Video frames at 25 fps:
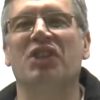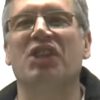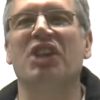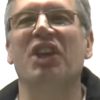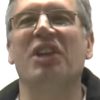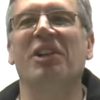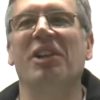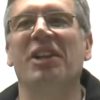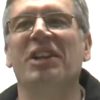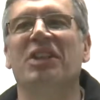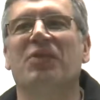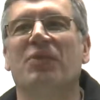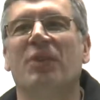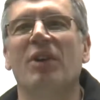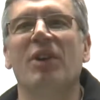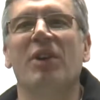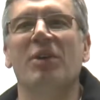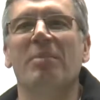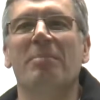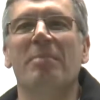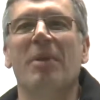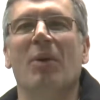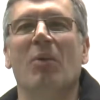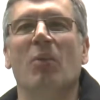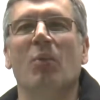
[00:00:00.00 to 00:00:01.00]
chill this
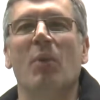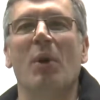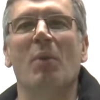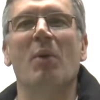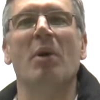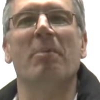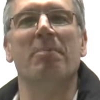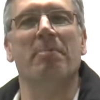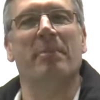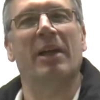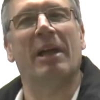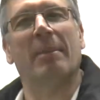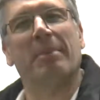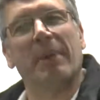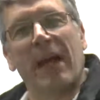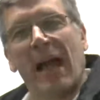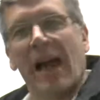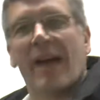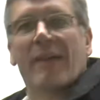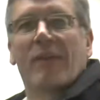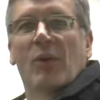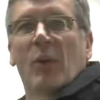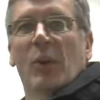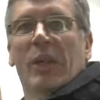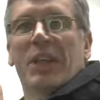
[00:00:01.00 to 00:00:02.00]
room, we wouldn't be able to
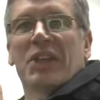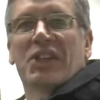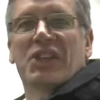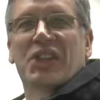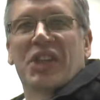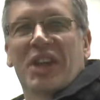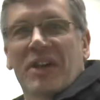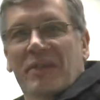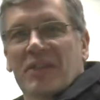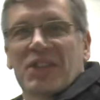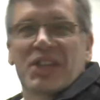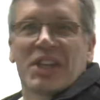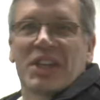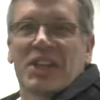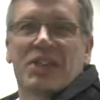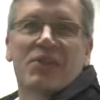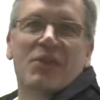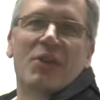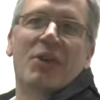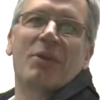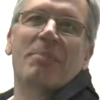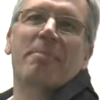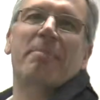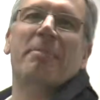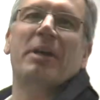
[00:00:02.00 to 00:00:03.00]
have all these servers in this
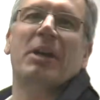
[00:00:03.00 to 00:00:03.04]
room,